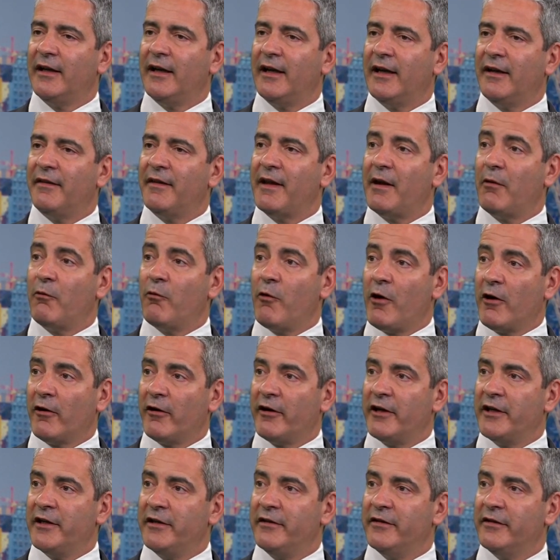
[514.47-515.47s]
And that
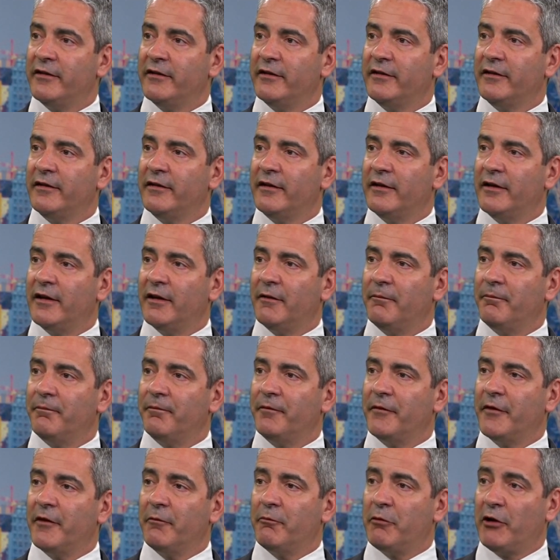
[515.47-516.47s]
worried
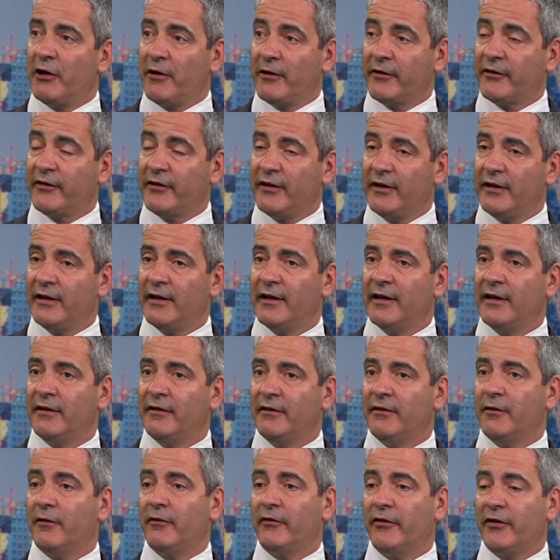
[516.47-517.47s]
the party.
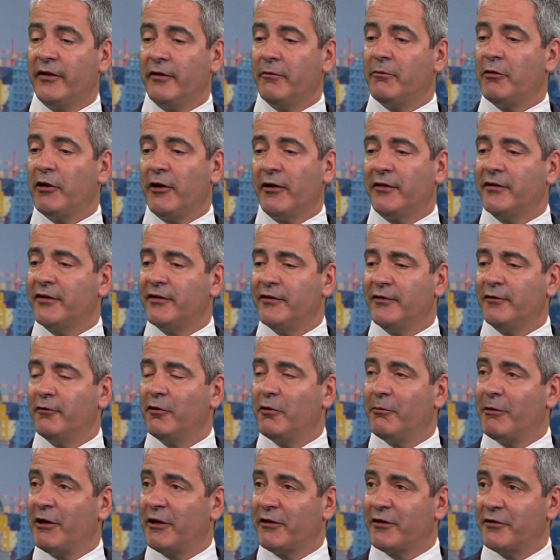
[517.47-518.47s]
And obviously the party is
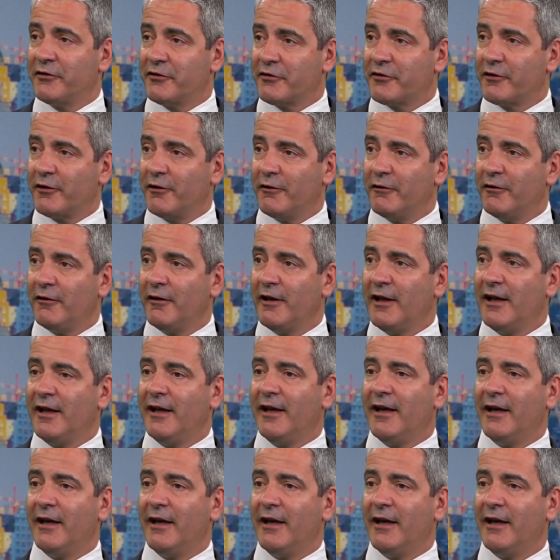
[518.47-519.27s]
all about control.